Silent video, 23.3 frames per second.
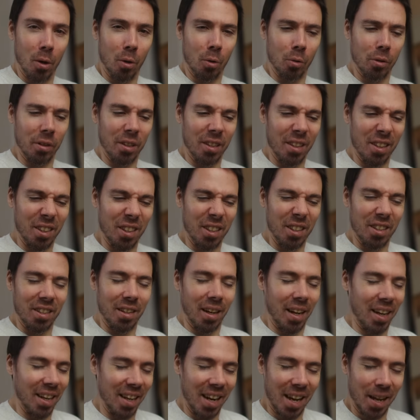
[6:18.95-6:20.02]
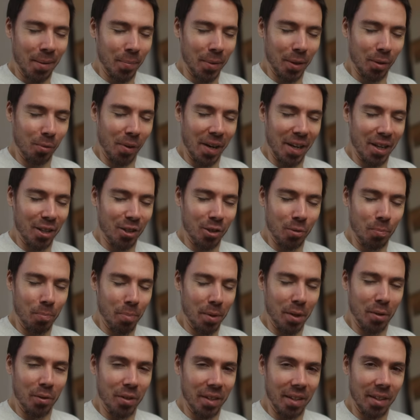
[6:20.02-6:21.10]
only the dynamic range
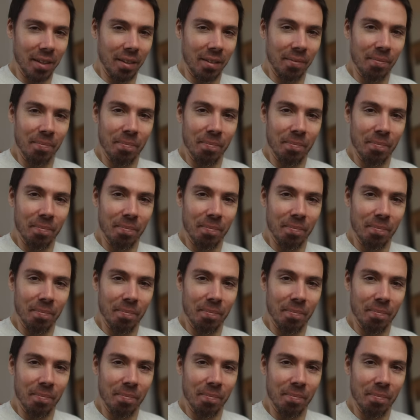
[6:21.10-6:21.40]
beauty.